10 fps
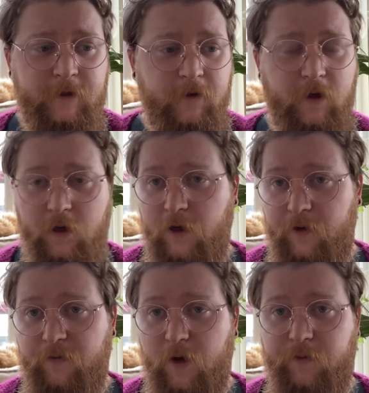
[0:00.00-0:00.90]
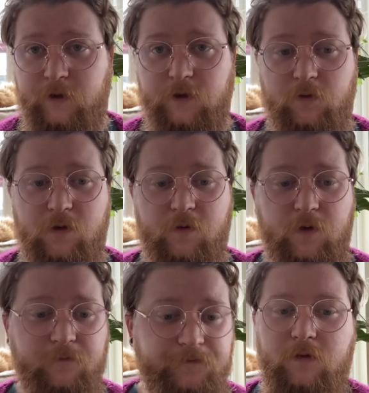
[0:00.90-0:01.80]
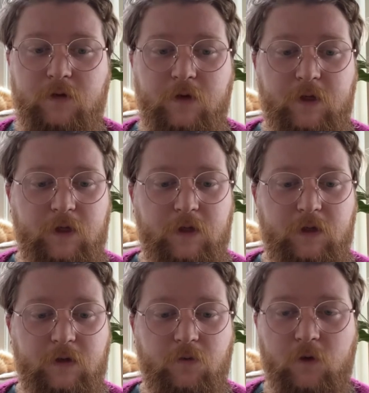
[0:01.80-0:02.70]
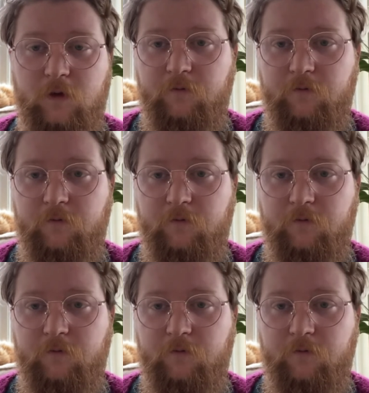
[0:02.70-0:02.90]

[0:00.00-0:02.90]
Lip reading: and I'm hoping to as well. The wool